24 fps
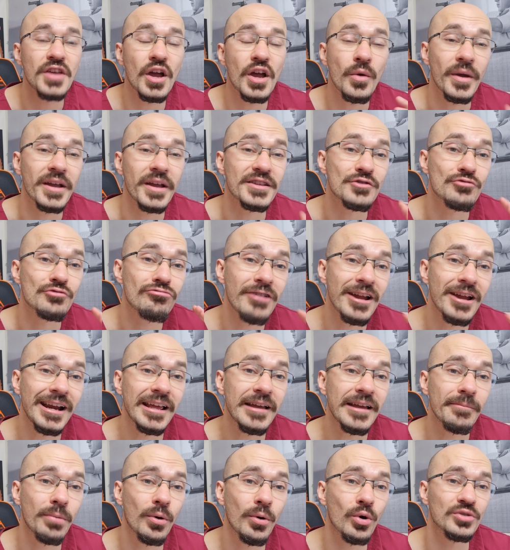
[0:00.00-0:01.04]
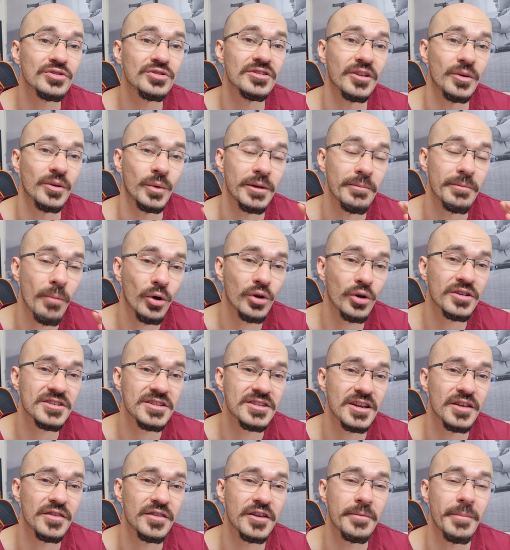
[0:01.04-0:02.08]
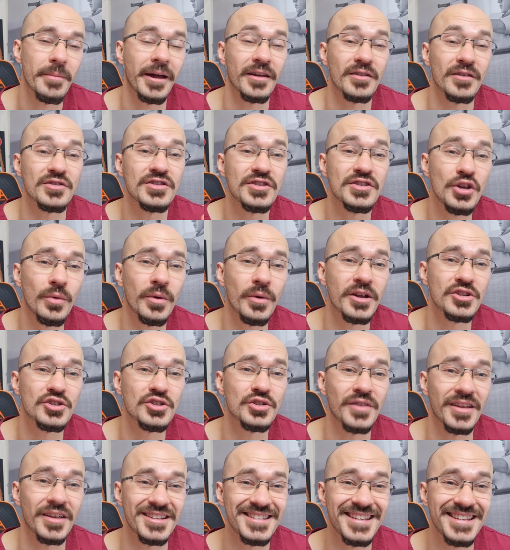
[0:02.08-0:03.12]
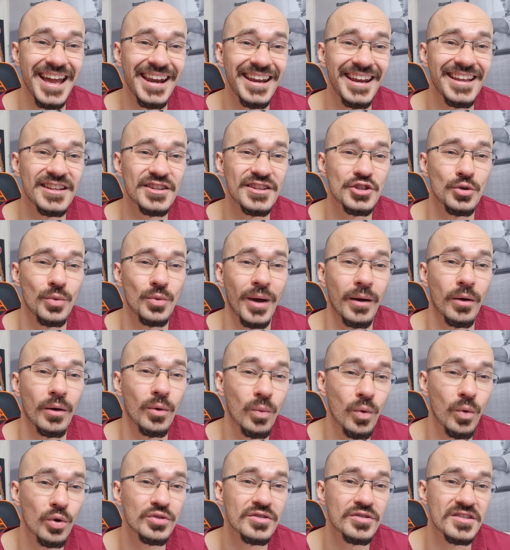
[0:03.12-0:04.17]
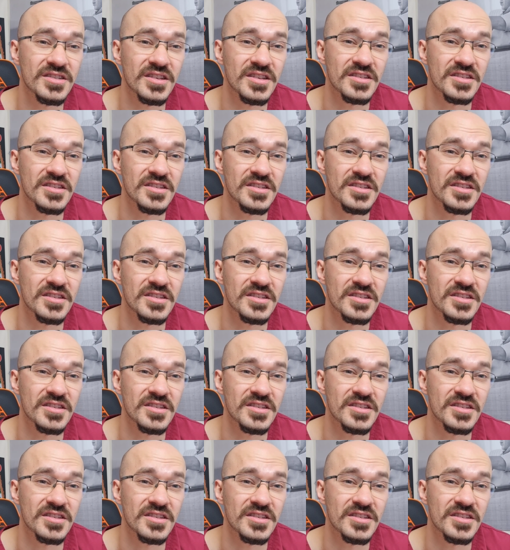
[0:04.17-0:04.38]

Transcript: So it's really important that we monitor the amount of sewage that's getting into our water